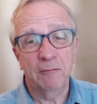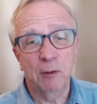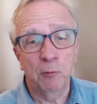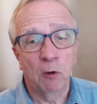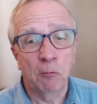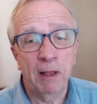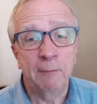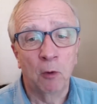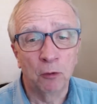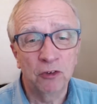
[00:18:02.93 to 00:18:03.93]
then we all pay
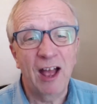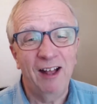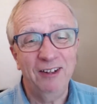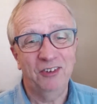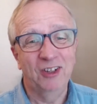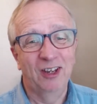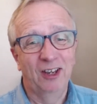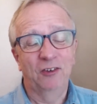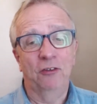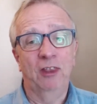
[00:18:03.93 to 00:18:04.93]
more tax.
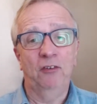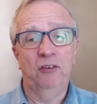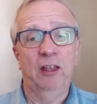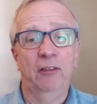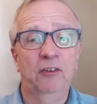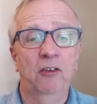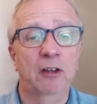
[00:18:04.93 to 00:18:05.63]
So that's the other side